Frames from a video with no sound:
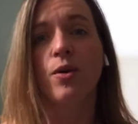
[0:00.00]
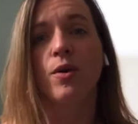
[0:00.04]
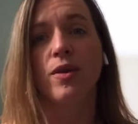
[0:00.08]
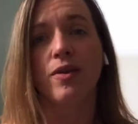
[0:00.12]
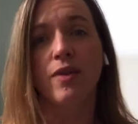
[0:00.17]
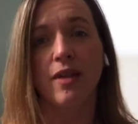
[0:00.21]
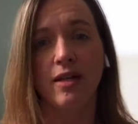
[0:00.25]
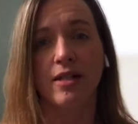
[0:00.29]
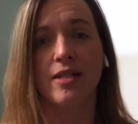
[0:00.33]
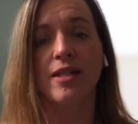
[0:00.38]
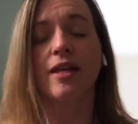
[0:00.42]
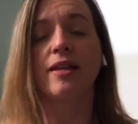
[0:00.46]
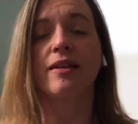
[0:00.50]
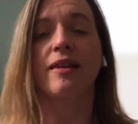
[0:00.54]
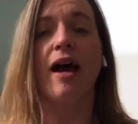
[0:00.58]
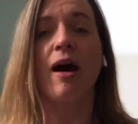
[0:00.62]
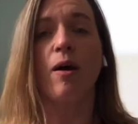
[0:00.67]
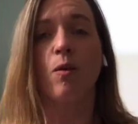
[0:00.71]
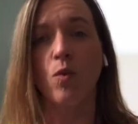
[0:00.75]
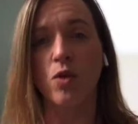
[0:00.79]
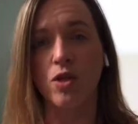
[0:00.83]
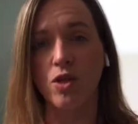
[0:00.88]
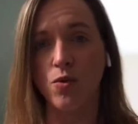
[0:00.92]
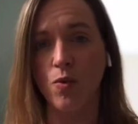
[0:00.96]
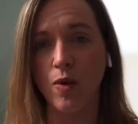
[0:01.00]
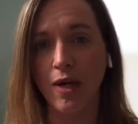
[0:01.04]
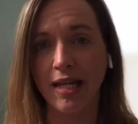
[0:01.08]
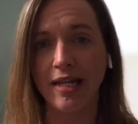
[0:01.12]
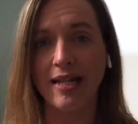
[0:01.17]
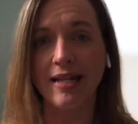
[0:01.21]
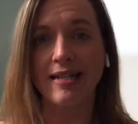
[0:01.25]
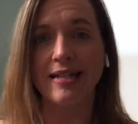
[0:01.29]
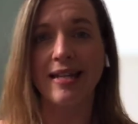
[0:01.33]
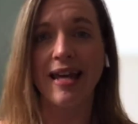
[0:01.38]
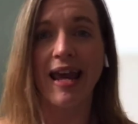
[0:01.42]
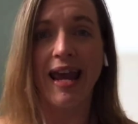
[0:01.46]
and things like that once we get
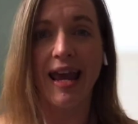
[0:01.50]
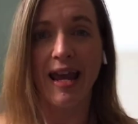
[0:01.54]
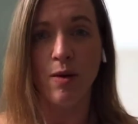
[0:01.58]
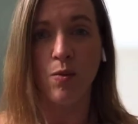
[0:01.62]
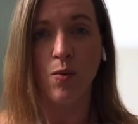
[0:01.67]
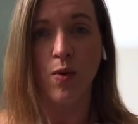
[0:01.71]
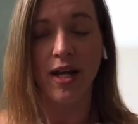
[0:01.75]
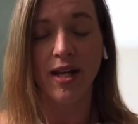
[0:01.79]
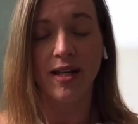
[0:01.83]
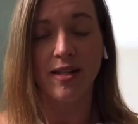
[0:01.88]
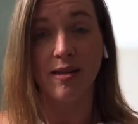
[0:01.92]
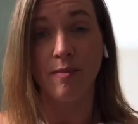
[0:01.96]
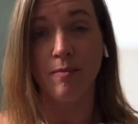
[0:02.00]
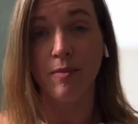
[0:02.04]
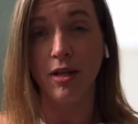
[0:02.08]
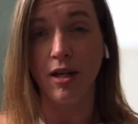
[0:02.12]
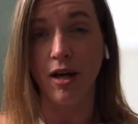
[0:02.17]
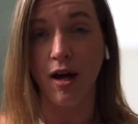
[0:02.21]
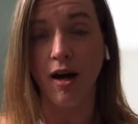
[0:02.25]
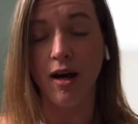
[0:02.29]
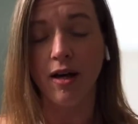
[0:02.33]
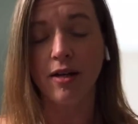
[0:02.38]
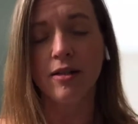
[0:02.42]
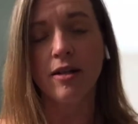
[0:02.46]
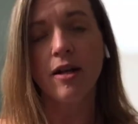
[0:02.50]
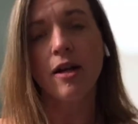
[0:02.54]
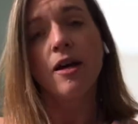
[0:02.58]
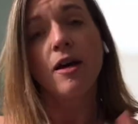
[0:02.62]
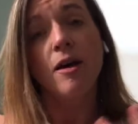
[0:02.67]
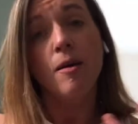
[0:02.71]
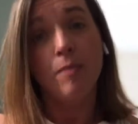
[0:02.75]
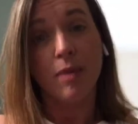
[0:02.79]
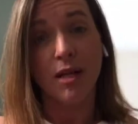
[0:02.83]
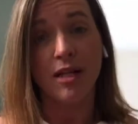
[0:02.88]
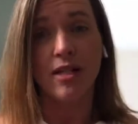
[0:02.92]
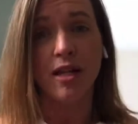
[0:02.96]
it to 8 weeks and beyond,
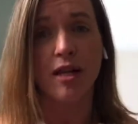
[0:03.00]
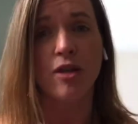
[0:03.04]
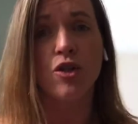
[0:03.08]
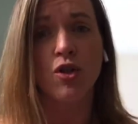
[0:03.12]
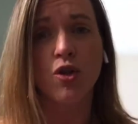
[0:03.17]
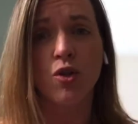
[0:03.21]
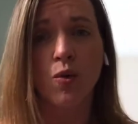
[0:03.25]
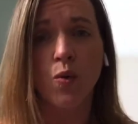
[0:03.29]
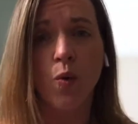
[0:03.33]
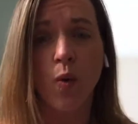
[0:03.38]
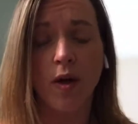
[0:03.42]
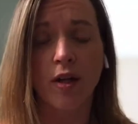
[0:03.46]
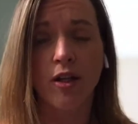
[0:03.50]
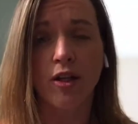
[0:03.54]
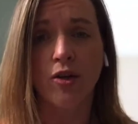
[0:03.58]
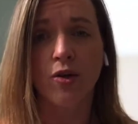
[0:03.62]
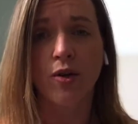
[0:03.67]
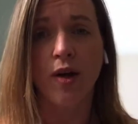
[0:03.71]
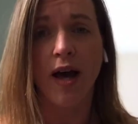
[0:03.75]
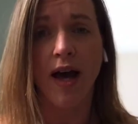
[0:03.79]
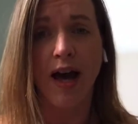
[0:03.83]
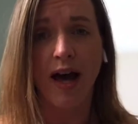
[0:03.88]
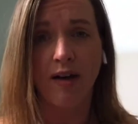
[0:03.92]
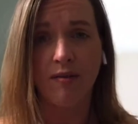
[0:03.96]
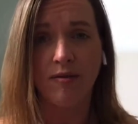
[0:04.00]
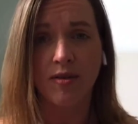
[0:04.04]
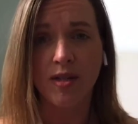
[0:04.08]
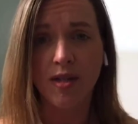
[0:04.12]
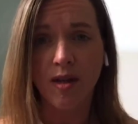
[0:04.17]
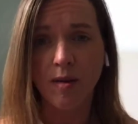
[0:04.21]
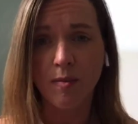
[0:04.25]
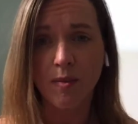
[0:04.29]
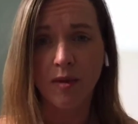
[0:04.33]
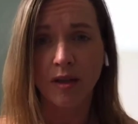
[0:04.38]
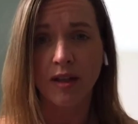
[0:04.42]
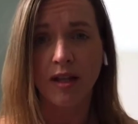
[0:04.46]
because I do want you to have
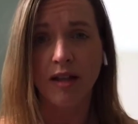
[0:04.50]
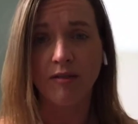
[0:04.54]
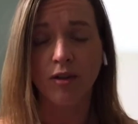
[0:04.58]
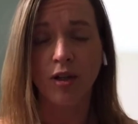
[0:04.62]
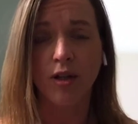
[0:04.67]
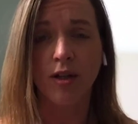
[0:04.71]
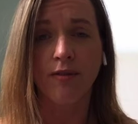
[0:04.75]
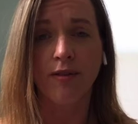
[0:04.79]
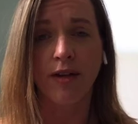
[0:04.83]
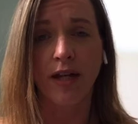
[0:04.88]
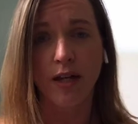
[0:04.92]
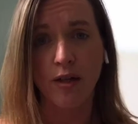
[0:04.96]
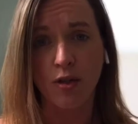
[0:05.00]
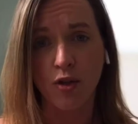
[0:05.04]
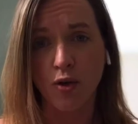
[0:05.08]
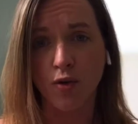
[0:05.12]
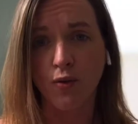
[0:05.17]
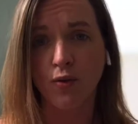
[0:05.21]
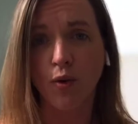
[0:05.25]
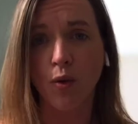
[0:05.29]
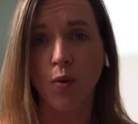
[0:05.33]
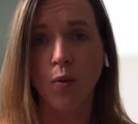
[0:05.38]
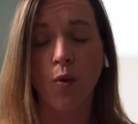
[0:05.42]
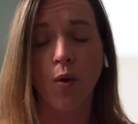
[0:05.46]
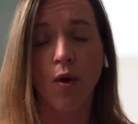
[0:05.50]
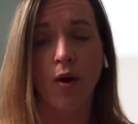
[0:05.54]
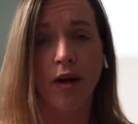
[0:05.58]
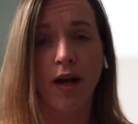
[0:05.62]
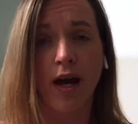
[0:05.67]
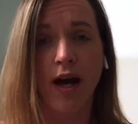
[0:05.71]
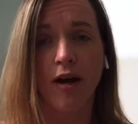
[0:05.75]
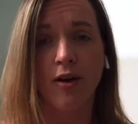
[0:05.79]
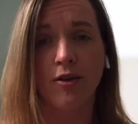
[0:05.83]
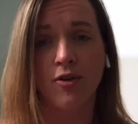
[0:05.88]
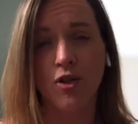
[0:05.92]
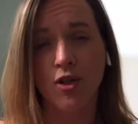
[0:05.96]
some level of interval
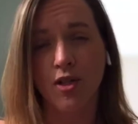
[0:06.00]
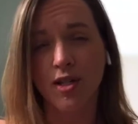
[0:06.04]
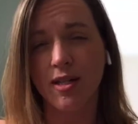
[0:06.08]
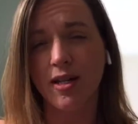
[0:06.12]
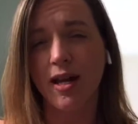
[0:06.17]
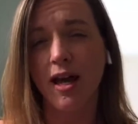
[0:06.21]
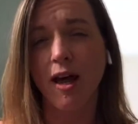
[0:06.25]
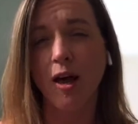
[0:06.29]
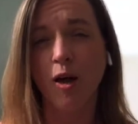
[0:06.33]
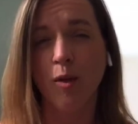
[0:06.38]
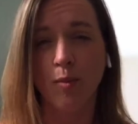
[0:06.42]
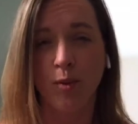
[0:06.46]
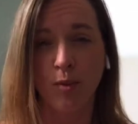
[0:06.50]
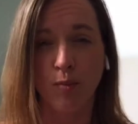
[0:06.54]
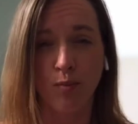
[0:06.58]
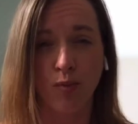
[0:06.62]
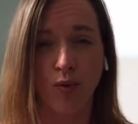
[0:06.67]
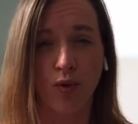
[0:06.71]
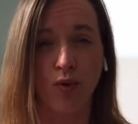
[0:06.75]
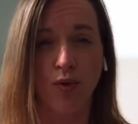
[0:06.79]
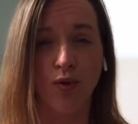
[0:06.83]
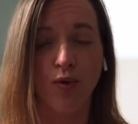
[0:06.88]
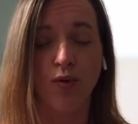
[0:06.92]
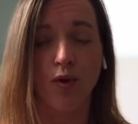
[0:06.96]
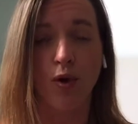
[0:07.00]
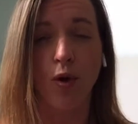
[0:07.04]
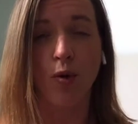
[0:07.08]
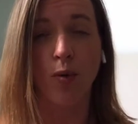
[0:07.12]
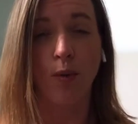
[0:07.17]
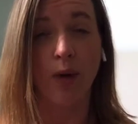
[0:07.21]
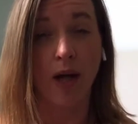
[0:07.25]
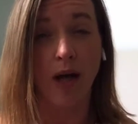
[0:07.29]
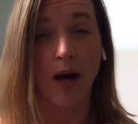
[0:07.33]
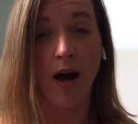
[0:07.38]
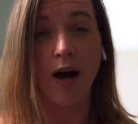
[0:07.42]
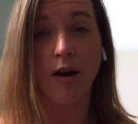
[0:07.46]
workout just to help improve your
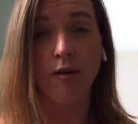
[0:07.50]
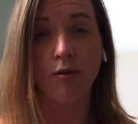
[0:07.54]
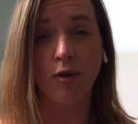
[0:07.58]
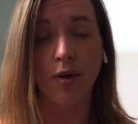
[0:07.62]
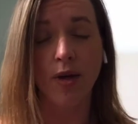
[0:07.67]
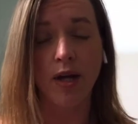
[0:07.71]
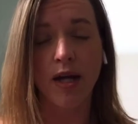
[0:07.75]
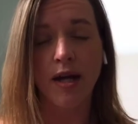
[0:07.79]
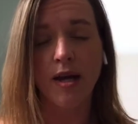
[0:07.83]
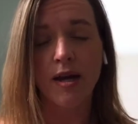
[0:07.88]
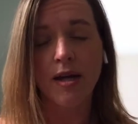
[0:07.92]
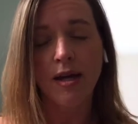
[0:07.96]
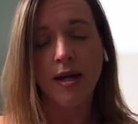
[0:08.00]
recovery